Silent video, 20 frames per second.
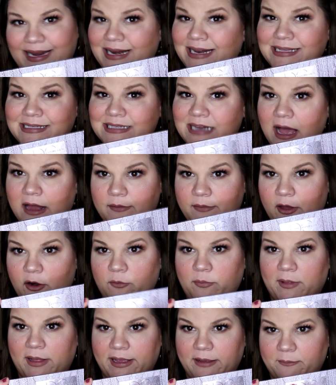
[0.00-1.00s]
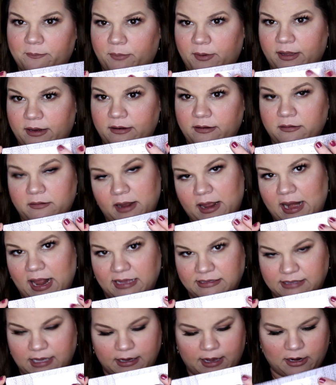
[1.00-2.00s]
It is not a metal plate, but it
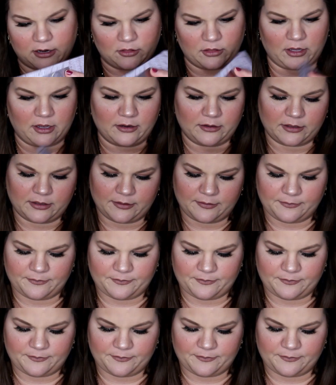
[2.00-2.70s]
has that kind of look.